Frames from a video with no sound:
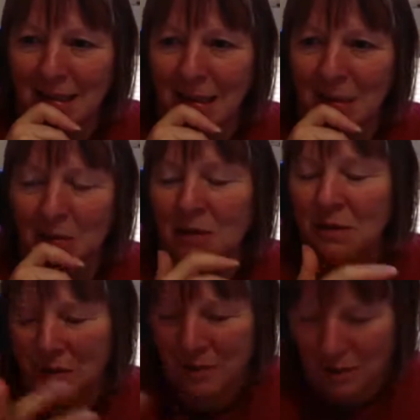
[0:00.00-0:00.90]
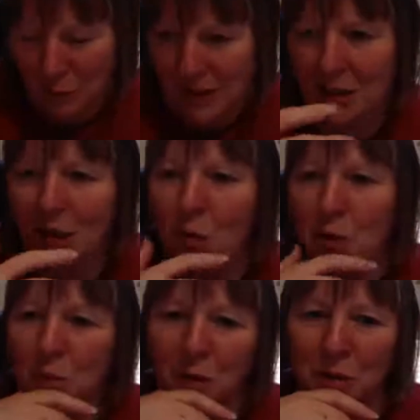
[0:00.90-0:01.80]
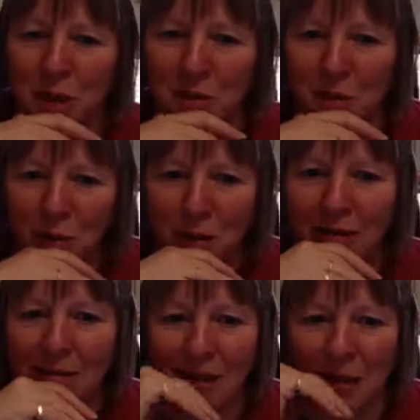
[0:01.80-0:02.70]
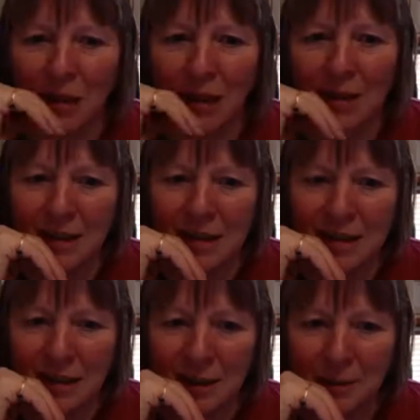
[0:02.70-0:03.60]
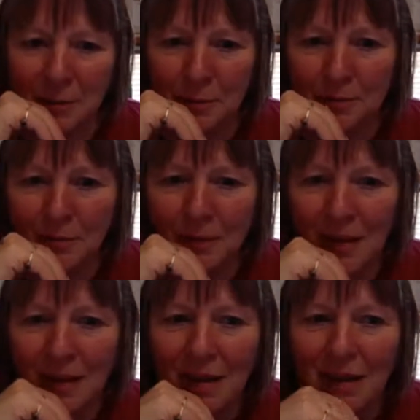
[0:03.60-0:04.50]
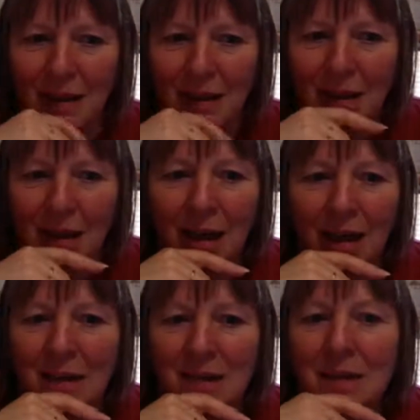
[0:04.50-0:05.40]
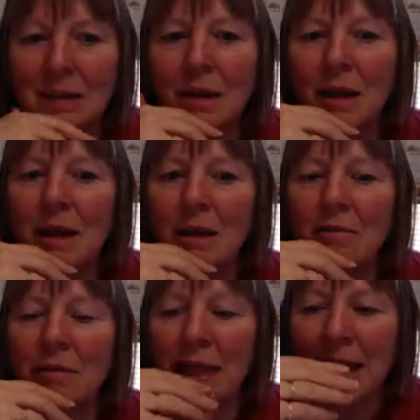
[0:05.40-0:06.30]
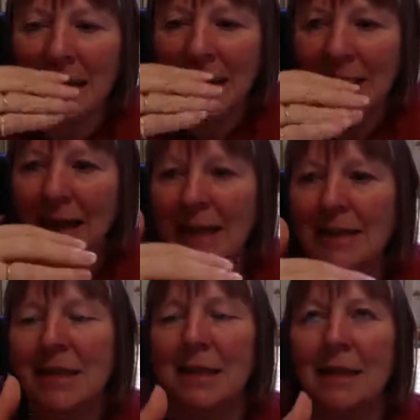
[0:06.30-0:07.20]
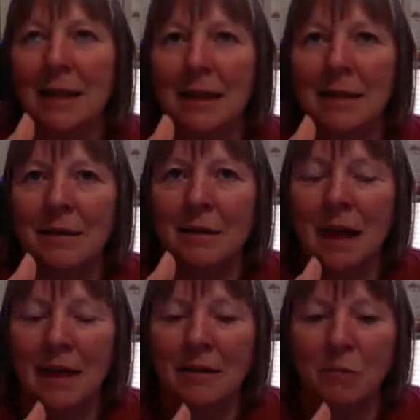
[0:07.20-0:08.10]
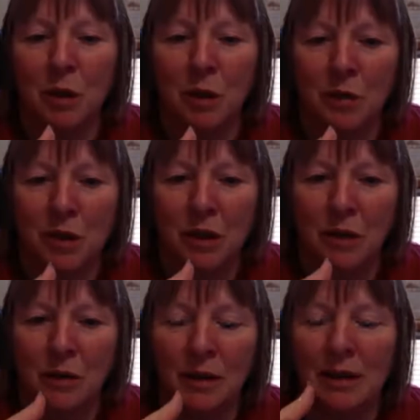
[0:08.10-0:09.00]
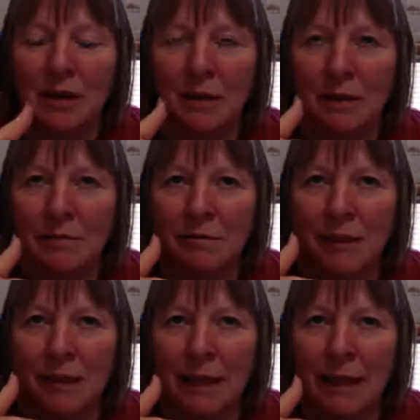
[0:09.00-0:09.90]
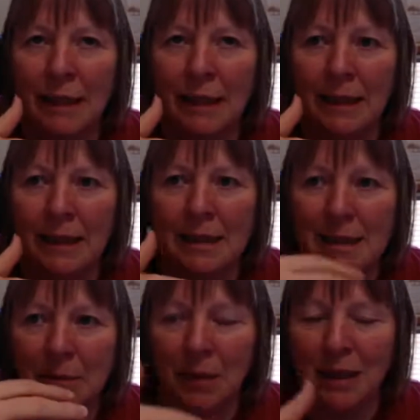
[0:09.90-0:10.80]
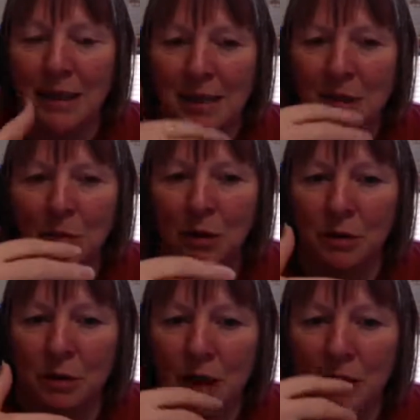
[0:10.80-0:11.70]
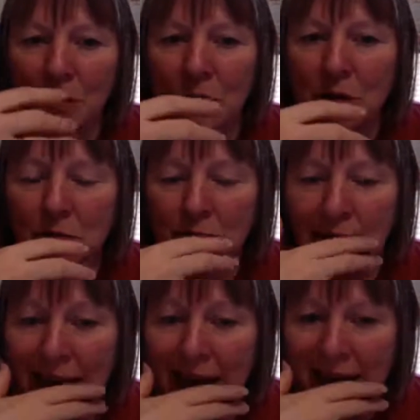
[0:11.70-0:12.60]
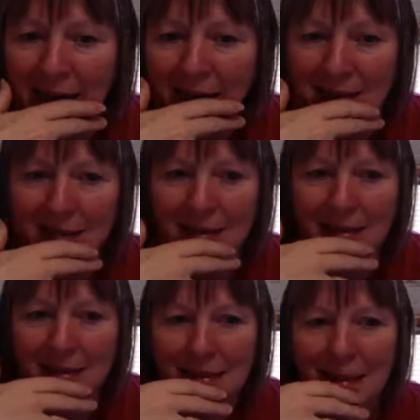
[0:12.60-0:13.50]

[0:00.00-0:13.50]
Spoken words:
So we'll start with the Pluto square and look at others too. And really, that's to kind of Pluto, that kind of really symbolizes Pluto's relentlessness.